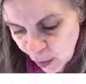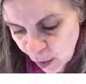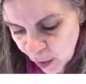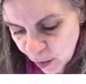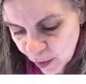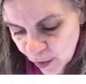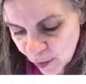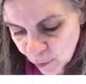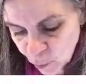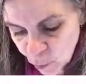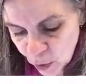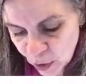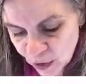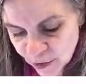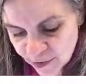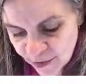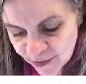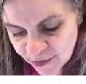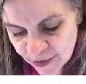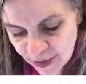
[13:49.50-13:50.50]
all the
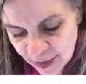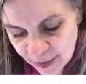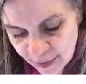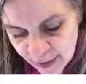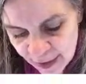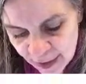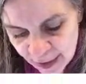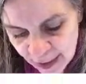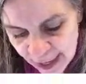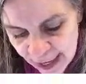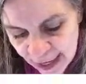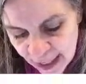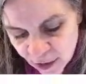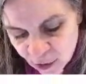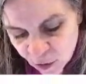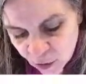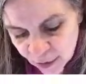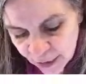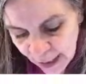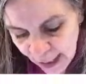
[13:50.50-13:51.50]
words. It's in the
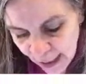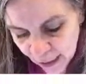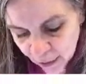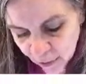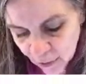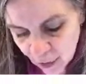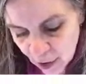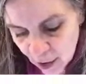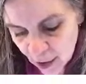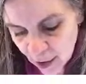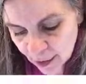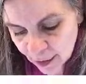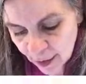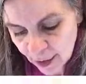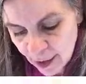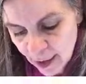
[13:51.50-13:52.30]
annual catalog.